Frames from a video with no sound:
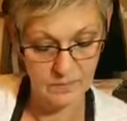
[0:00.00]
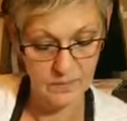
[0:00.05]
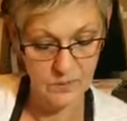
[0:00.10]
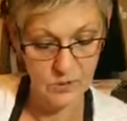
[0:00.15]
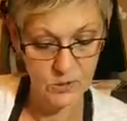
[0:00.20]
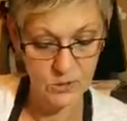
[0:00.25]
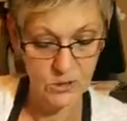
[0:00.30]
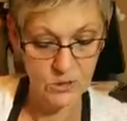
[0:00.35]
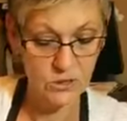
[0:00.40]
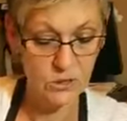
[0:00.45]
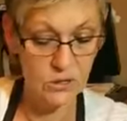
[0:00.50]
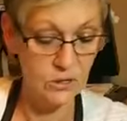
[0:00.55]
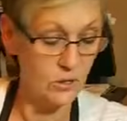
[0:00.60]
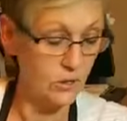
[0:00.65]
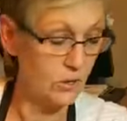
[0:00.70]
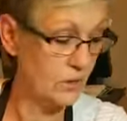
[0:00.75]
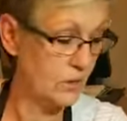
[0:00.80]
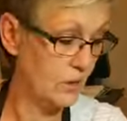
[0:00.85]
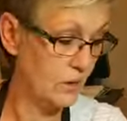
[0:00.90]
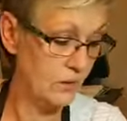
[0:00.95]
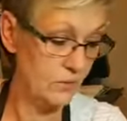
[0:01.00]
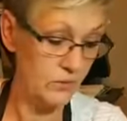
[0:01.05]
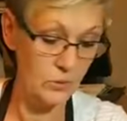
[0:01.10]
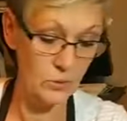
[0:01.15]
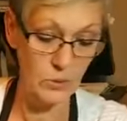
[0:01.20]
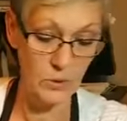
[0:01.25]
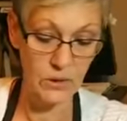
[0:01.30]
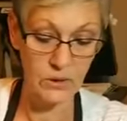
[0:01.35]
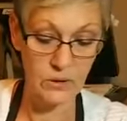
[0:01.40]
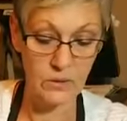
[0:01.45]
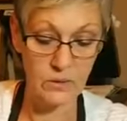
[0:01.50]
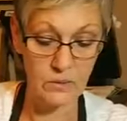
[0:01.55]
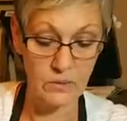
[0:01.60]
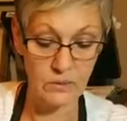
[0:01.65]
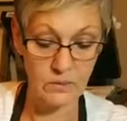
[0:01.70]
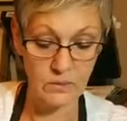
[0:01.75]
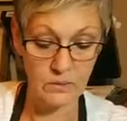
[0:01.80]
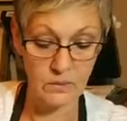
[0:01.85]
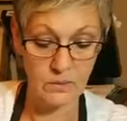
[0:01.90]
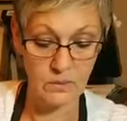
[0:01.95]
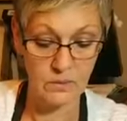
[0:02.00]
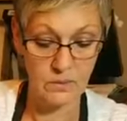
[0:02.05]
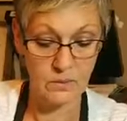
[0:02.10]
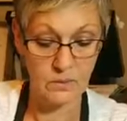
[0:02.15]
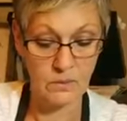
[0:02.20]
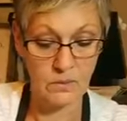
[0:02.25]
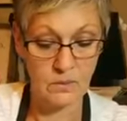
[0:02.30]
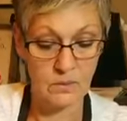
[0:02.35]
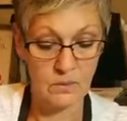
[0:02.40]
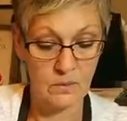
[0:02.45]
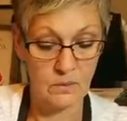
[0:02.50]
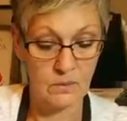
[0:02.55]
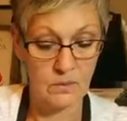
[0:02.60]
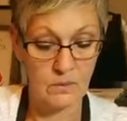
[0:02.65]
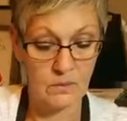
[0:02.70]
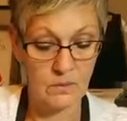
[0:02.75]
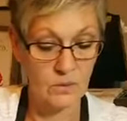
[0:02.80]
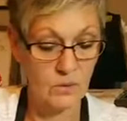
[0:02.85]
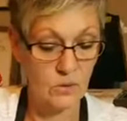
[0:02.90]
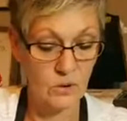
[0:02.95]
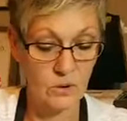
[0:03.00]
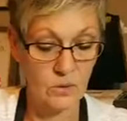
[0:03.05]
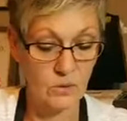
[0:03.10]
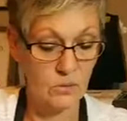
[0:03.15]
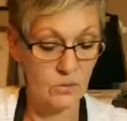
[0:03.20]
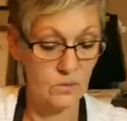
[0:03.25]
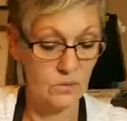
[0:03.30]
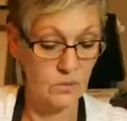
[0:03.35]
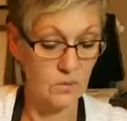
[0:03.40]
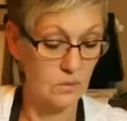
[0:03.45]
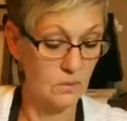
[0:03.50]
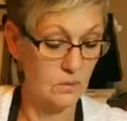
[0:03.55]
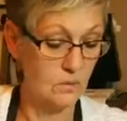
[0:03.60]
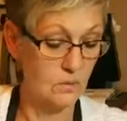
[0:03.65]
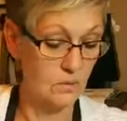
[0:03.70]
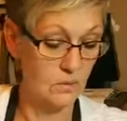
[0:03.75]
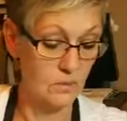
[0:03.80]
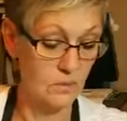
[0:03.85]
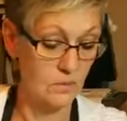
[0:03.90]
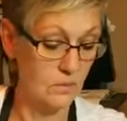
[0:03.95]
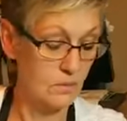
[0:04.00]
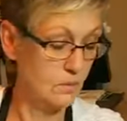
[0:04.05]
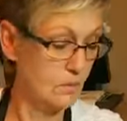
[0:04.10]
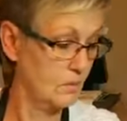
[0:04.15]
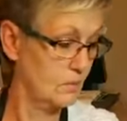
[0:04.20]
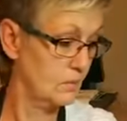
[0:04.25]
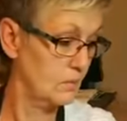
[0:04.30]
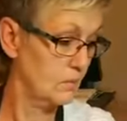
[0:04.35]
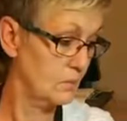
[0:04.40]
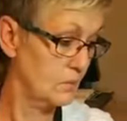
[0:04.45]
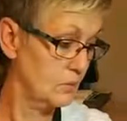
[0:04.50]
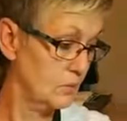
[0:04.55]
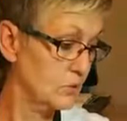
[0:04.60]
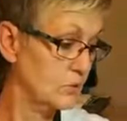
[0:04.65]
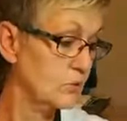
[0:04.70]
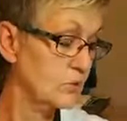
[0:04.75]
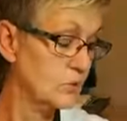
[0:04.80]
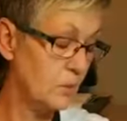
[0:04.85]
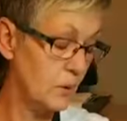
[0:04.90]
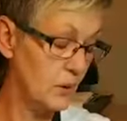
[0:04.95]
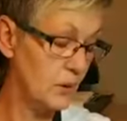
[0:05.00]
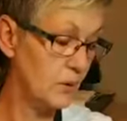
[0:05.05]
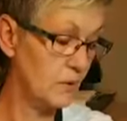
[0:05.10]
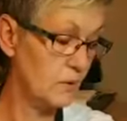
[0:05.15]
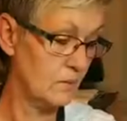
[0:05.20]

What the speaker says: JJ, you're going to have to wait. No. Just wait.